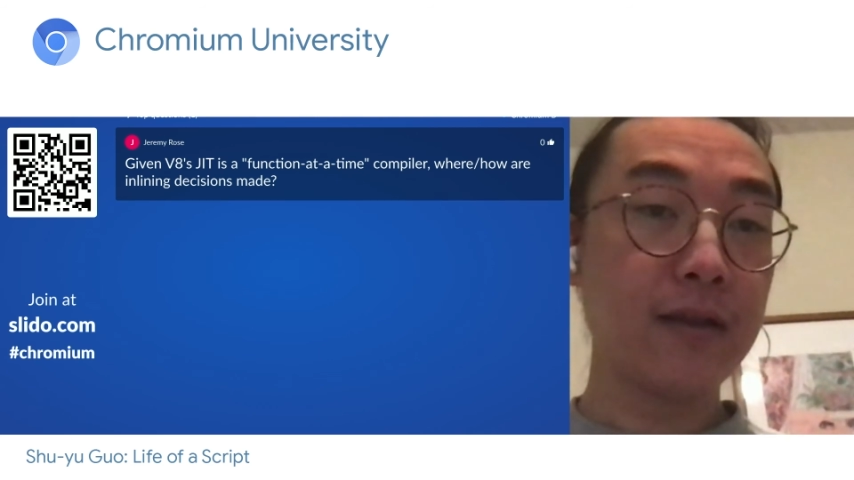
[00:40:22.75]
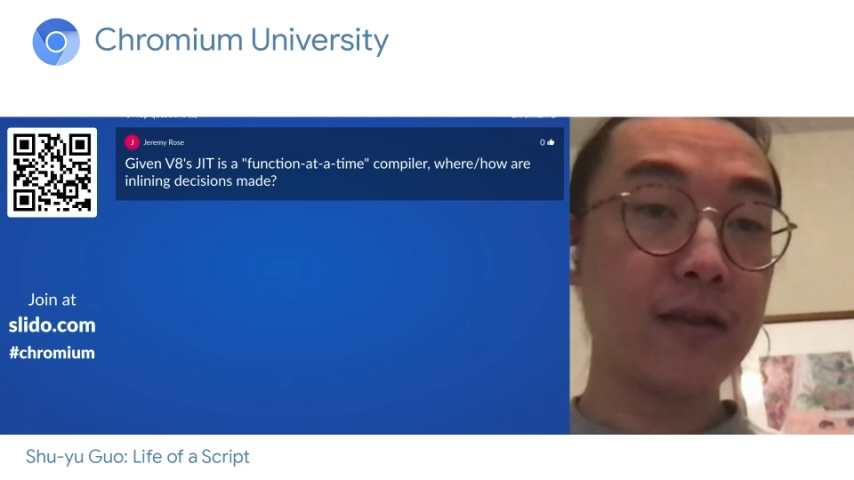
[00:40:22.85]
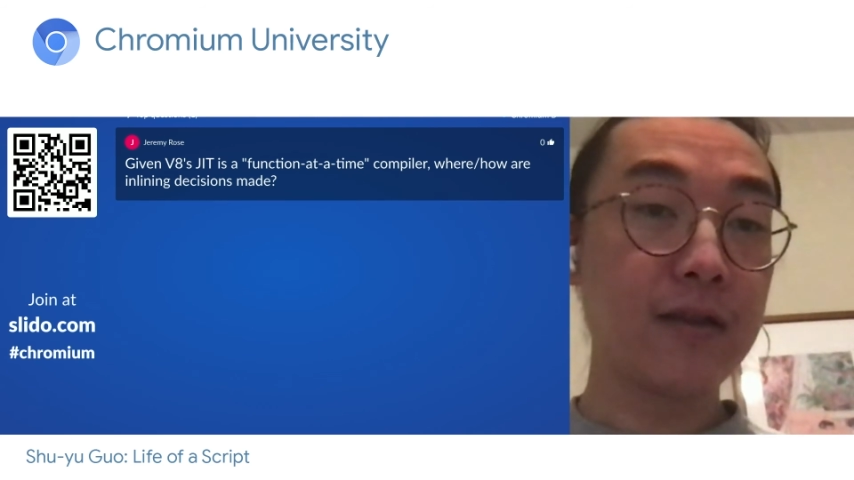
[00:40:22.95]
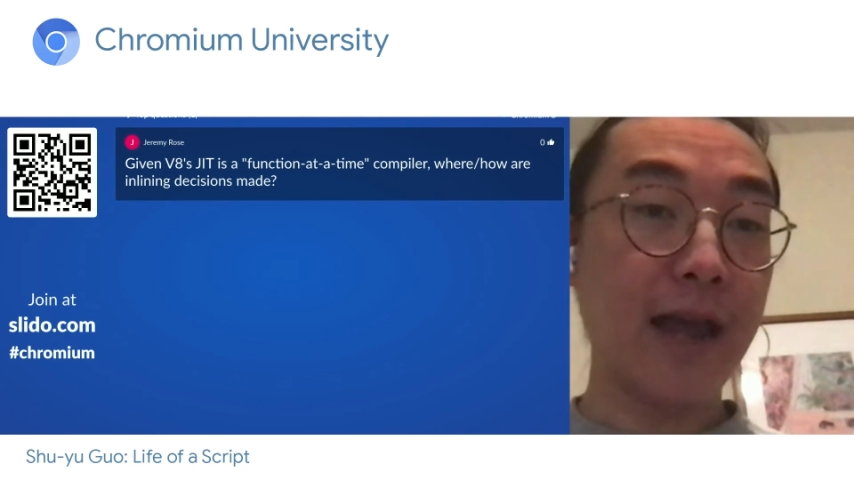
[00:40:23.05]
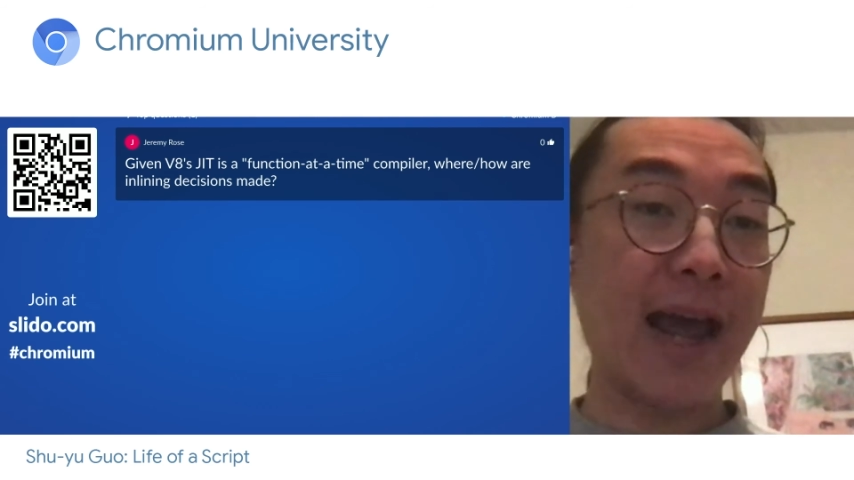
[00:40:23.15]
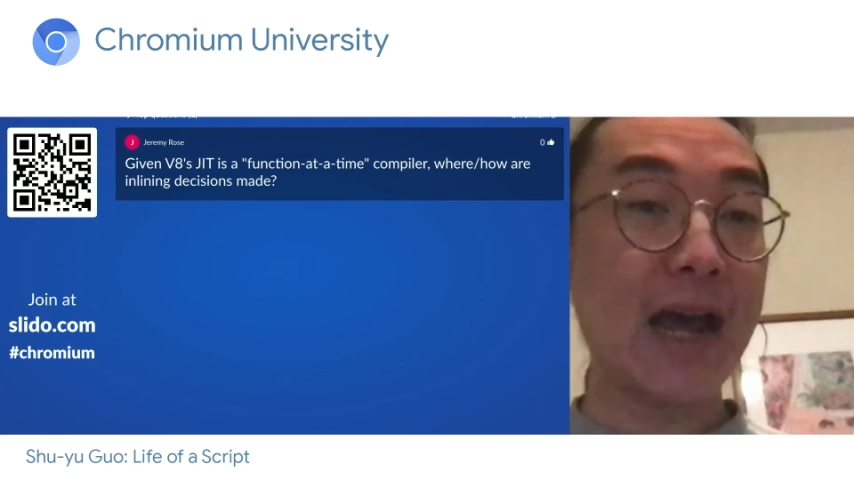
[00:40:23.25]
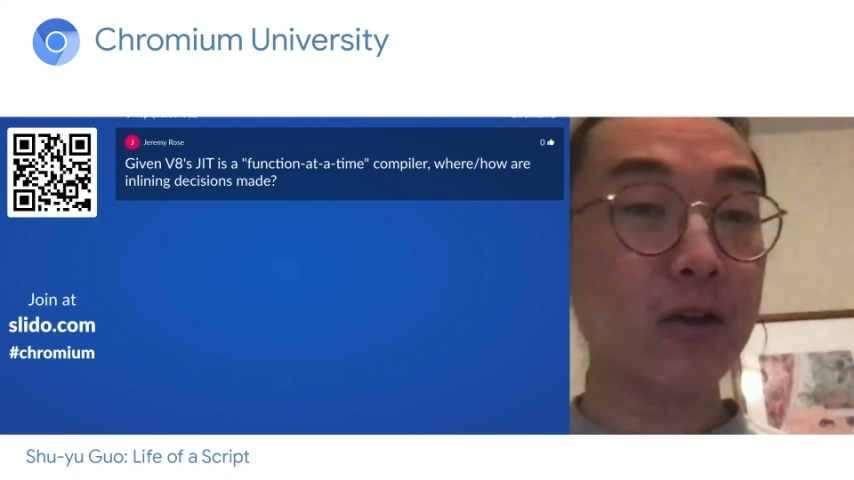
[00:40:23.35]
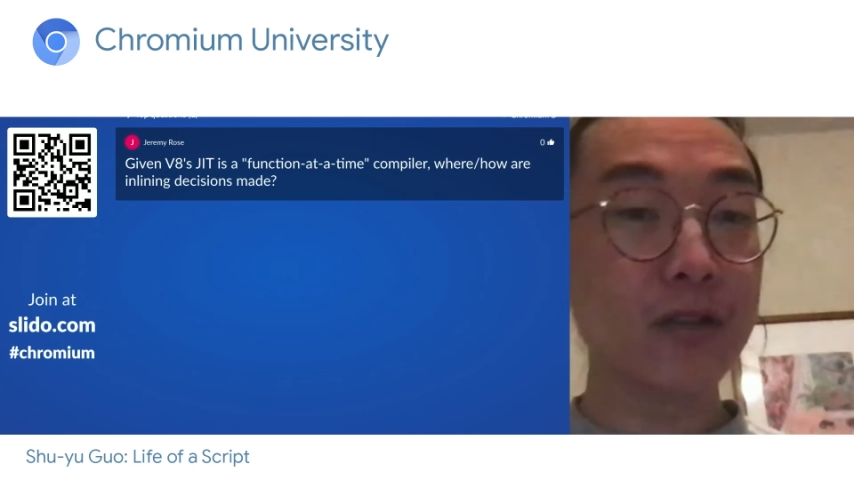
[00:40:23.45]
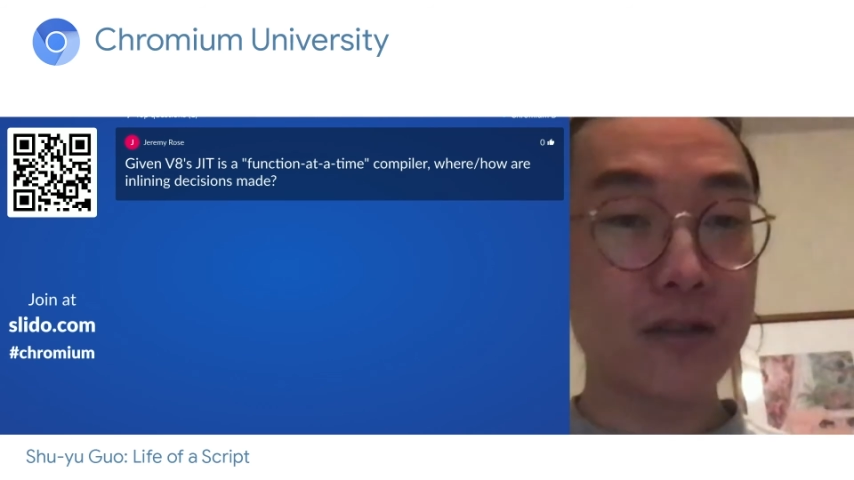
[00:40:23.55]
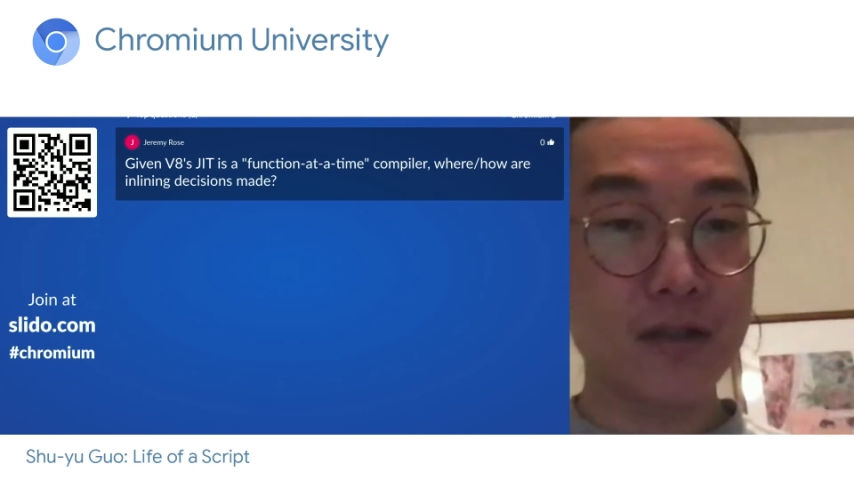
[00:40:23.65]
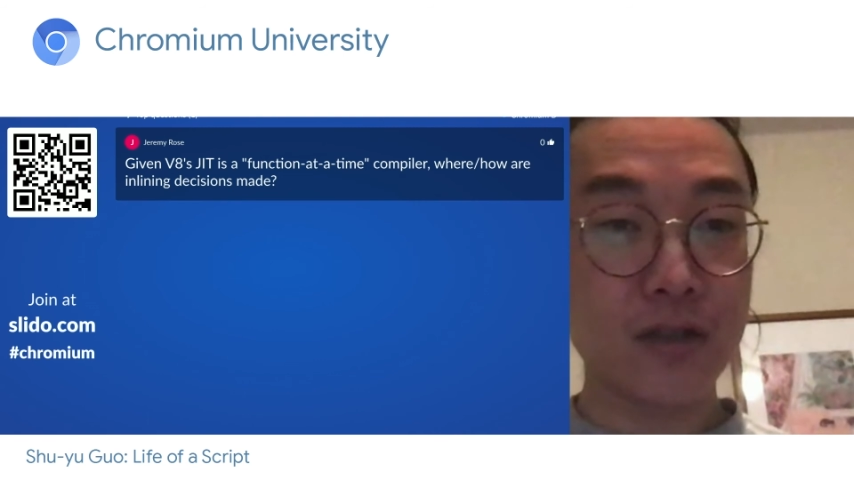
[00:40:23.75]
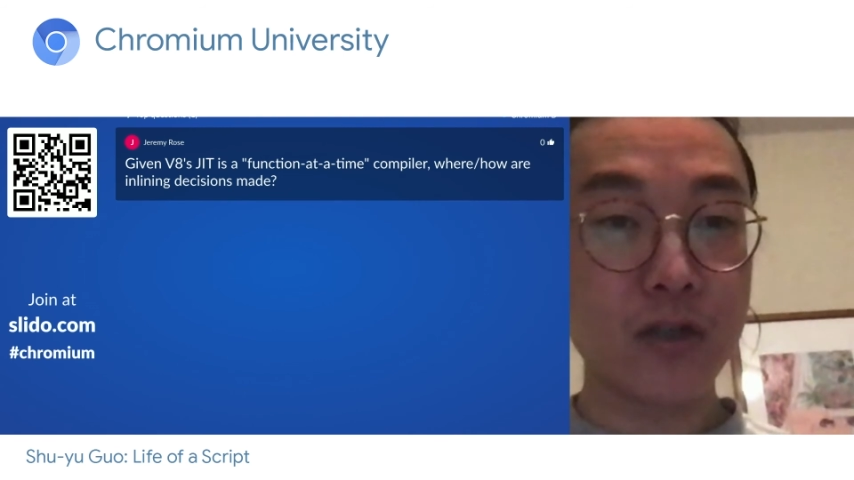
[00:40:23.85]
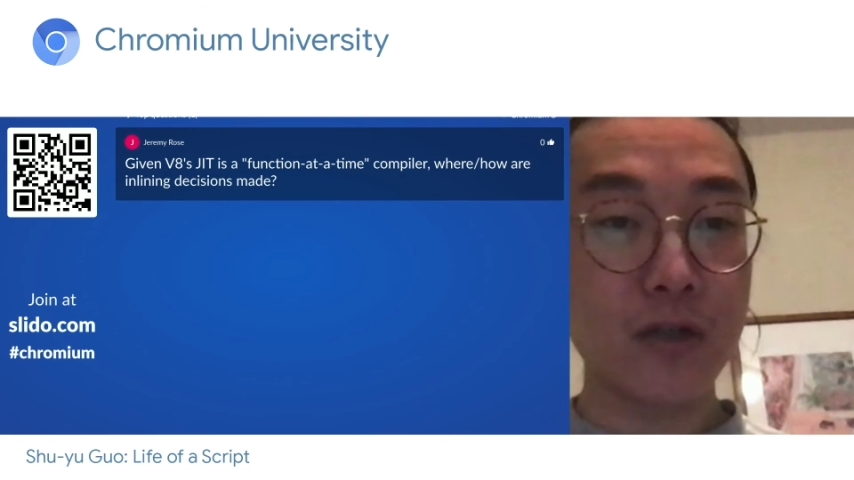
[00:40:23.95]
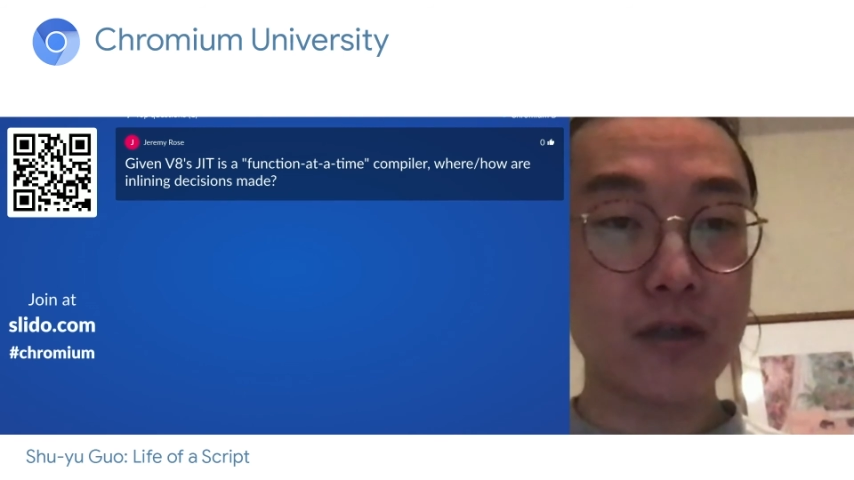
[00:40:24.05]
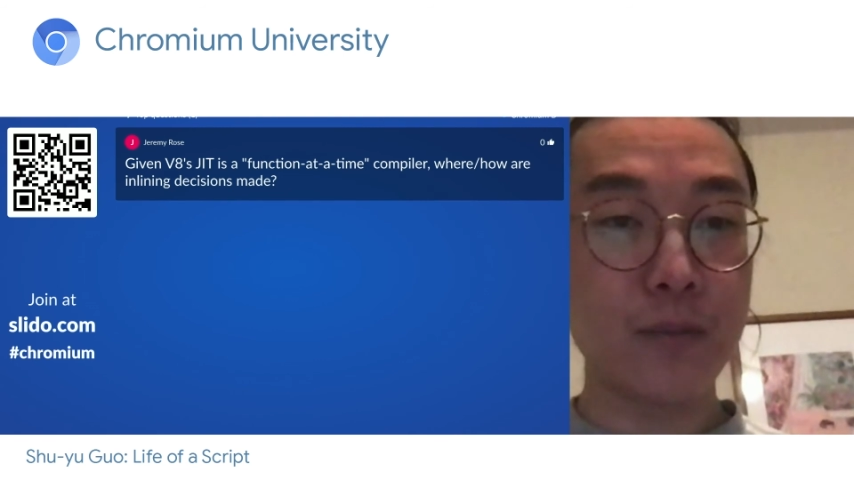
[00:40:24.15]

How the decision is